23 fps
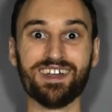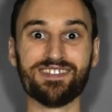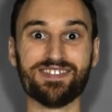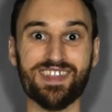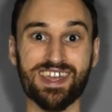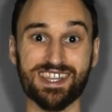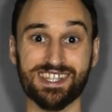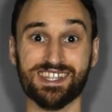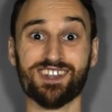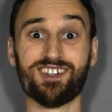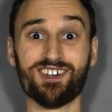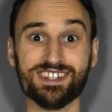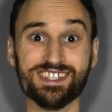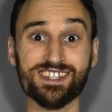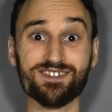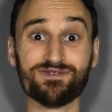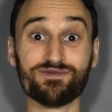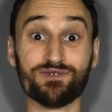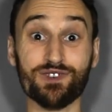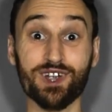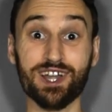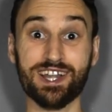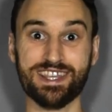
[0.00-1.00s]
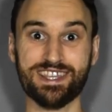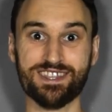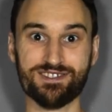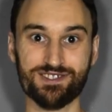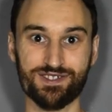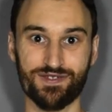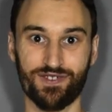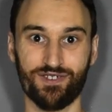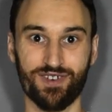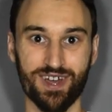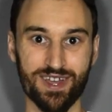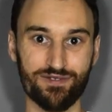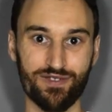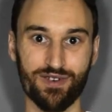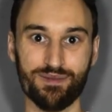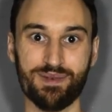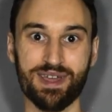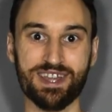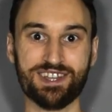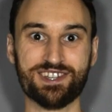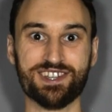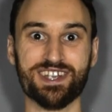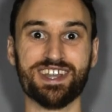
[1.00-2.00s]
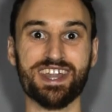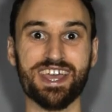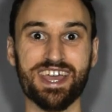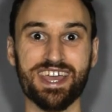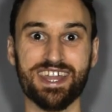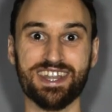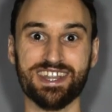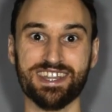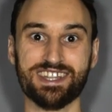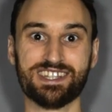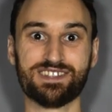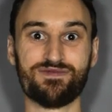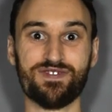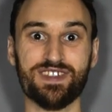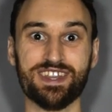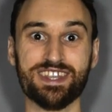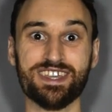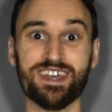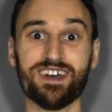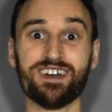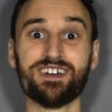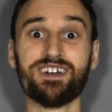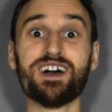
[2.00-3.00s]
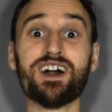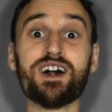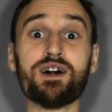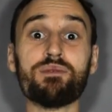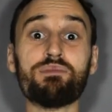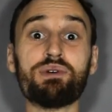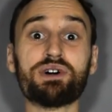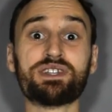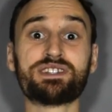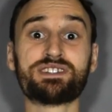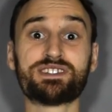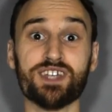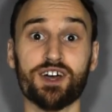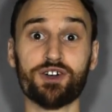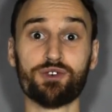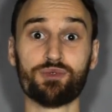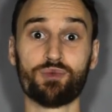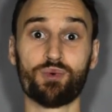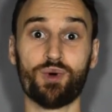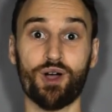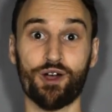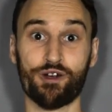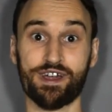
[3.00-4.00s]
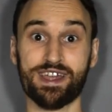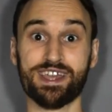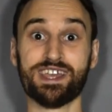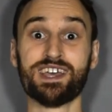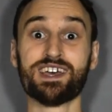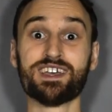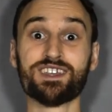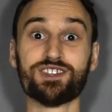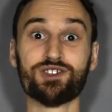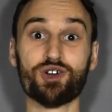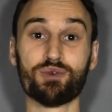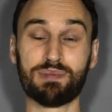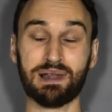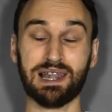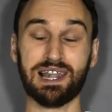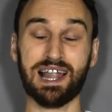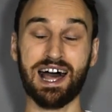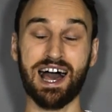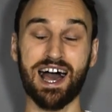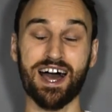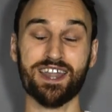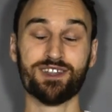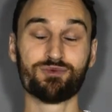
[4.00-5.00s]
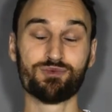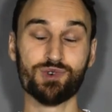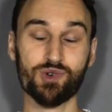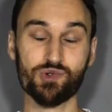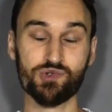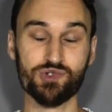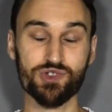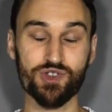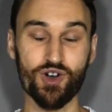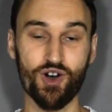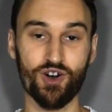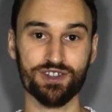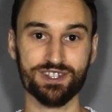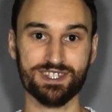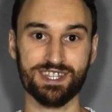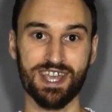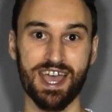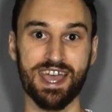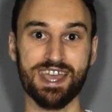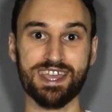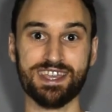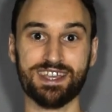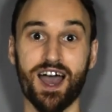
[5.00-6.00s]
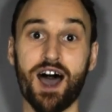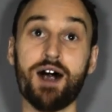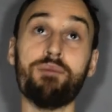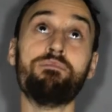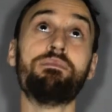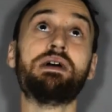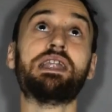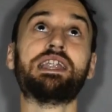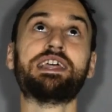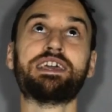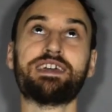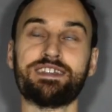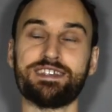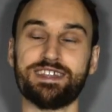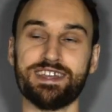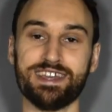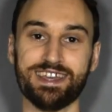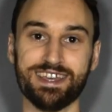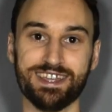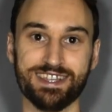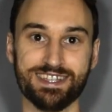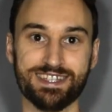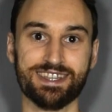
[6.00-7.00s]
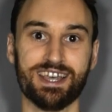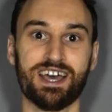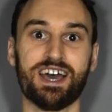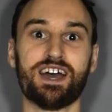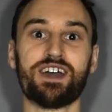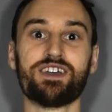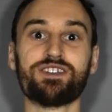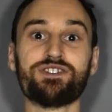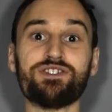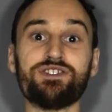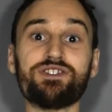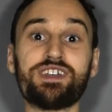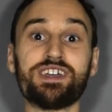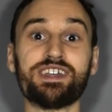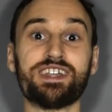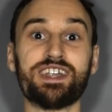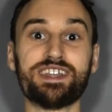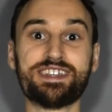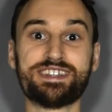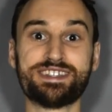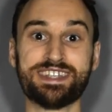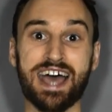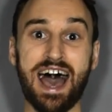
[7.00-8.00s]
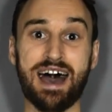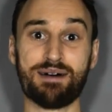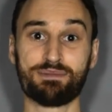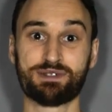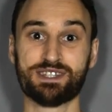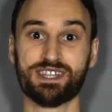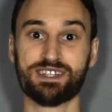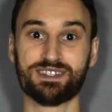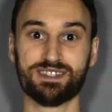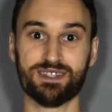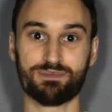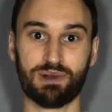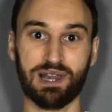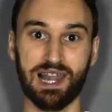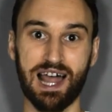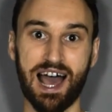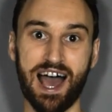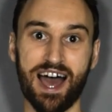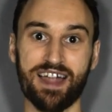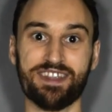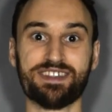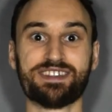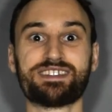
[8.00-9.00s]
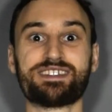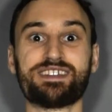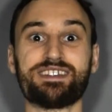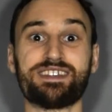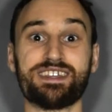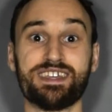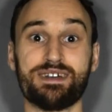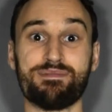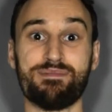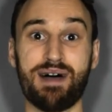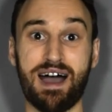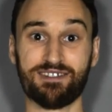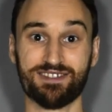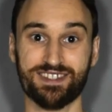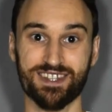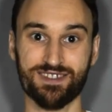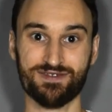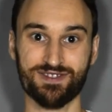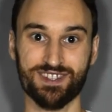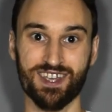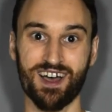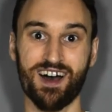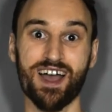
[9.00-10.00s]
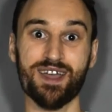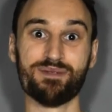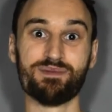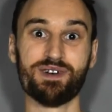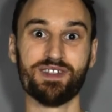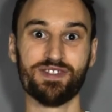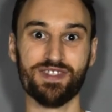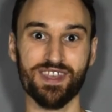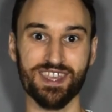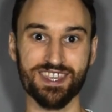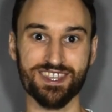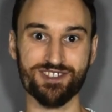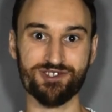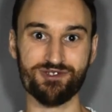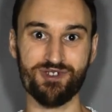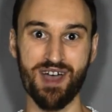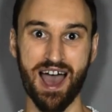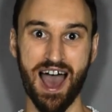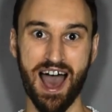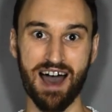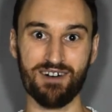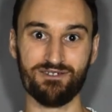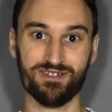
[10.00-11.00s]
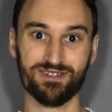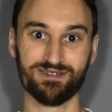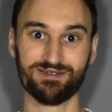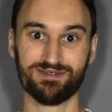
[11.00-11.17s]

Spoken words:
There's lots of really useful information in this video, but don't worry, your plan will not take a million years. You can adapt the plan to the amount of time that you have.